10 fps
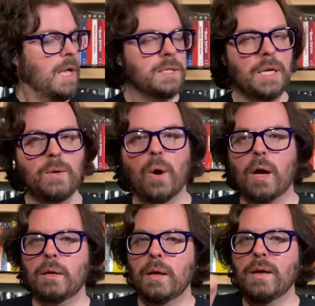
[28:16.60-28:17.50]
Tell you
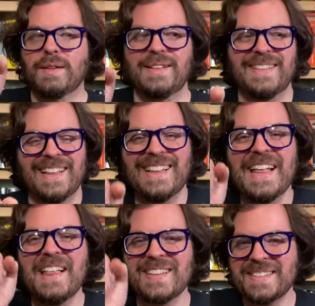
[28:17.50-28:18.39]
what,
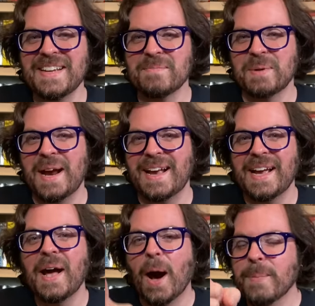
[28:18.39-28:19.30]
let's take a
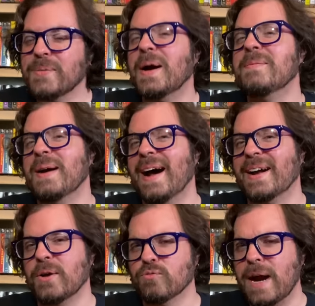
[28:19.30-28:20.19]
break. I'll be right
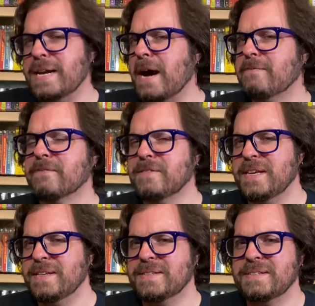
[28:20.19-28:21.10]
back right after
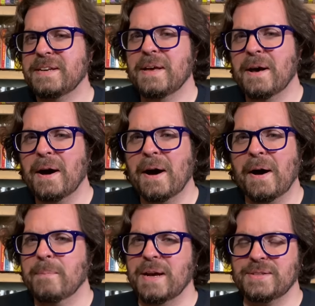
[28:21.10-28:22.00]
these
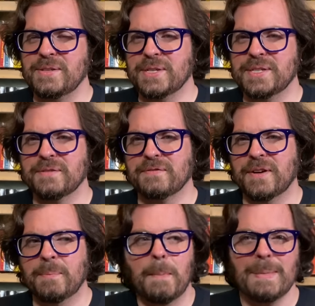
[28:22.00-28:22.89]
messages
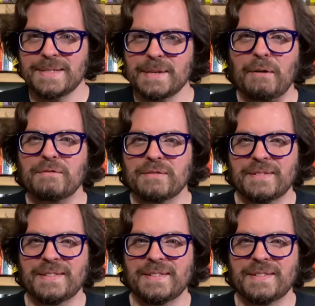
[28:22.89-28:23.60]
from myself.